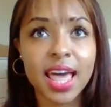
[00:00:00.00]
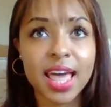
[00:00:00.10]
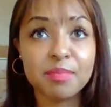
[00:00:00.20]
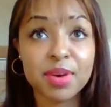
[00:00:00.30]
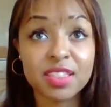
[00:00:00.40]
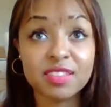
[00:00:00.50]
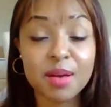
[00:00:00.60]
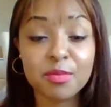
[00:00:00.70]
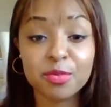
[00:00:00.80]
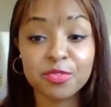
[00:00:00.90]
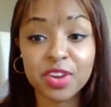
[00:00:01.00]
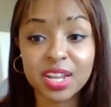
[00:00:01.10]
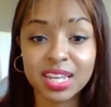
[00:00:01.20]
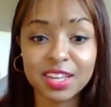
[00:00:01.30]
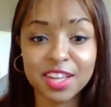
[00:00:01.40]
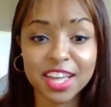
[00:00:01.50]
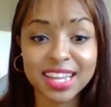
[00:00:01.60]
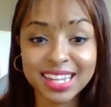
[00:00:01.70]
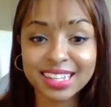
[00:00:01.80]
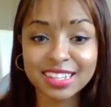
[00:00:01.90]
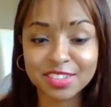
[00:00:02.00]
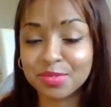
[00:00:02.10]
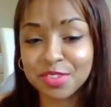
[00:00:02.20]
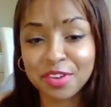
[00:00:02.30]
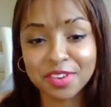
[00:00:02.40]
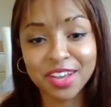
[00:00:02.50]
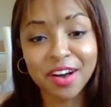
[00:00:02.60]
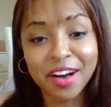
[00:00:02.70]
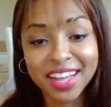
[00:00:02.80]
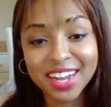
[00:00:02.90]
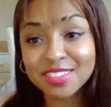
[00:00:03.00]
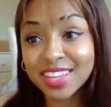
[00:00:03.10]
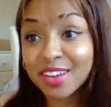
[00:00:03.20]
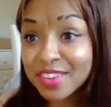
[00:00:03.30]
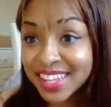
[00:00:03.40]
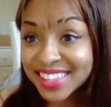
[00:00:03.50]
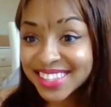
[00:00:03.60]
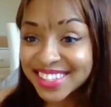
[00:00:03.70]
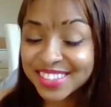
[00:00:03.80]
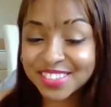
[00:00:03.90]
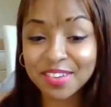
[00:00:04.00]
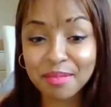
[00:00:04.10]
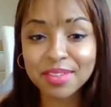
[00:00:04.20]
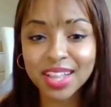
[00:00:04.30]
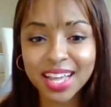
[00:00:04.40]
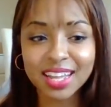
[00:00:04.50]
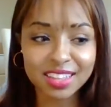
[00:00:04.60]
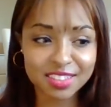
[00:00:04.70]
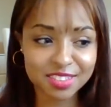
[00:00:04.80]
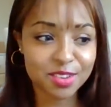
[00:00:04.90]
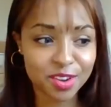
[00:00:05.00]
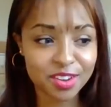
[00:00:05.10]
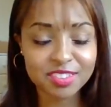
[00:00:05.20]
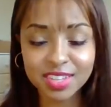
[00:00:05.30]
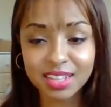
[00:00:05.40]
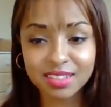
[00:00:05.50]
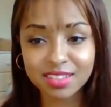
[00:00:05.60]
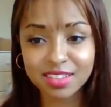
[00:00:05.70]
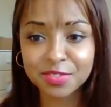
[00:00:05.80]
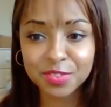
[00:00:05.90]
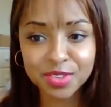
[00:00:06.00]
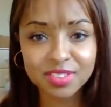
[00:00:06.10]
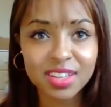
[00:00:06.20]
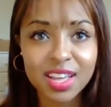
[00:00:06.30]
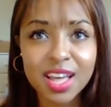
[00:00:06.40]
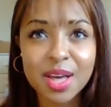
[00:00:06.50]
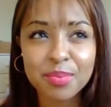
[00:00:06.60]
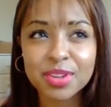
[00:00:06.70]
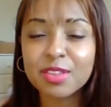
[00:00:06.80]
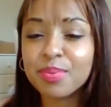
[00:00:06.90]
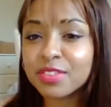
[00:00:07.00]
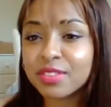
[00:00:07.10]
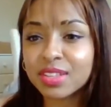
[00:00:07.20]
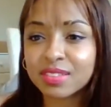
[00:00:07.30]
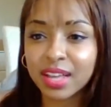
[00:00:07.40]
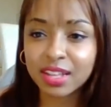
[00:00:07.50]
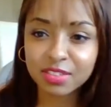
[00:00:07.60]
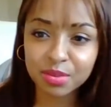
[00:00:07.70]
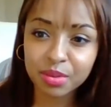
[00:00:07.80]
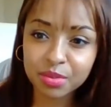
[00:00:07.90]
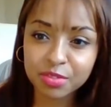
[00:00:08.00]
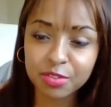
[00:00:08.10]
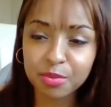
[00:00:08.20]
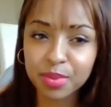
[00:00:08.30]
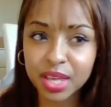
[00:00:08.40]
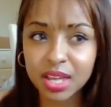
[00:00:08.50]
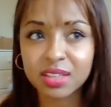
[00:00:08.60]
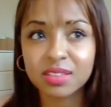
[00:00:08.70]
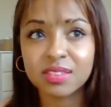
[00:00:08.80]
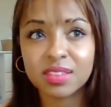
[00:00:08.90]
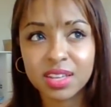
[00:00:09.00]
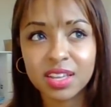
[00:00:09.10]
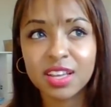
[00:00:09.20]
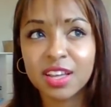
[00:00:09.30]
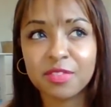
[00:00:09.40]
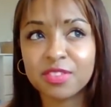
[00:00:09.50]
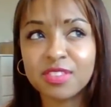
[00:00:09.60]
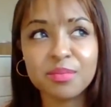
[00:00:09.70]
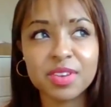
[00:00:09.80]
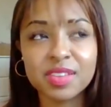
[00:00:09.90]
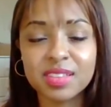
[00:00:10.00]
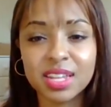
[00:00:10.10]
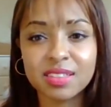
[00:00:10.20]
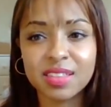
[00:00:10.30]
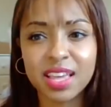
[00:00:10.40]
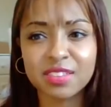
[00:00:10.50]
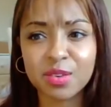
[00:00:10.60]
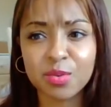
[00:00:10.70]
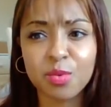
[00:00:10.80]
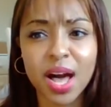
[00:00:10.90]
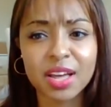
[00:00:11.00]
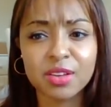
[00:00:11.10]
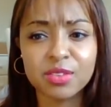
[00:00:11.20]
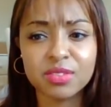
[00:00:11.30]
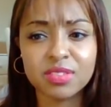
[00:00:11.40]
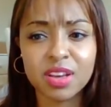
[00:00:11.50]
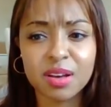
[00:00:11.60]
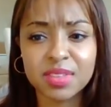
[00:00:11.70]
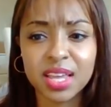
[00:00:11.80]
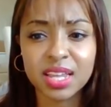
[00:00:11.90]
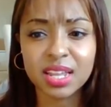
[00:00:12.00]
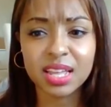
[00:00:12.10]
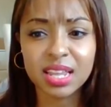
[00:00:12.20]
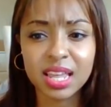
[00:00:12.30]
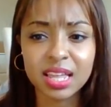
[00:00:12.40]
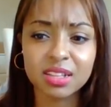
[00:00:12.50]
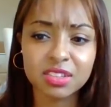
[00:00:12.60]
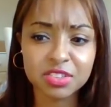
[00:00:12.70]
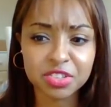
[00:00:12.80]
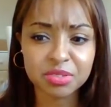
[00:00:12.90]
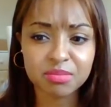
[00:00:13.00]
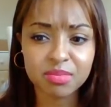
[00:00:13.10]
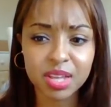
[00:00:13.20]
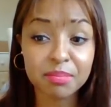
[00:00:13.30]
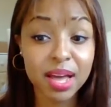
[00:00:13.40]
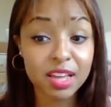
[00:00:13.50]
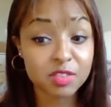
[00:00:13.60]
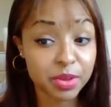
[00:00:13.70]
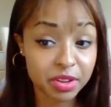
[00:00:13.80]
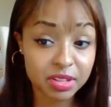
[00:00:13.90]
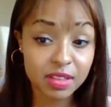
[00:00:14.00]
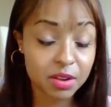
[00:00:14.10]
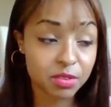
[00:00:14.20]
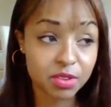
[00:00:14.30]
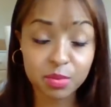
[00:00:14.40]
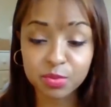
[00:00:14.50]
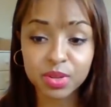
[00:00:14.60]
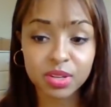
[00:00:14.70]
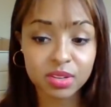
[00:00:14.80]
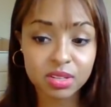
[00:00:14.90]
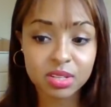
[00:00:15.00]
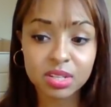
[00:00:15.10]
And by the time it was ready in English, it was already gone. I was like, what? So I'm glad I listened to her and she got the tickets for us. But it depends on the sites you use too, because for some reason it takes a while to update in English. In my experience, I don't know, that was weird.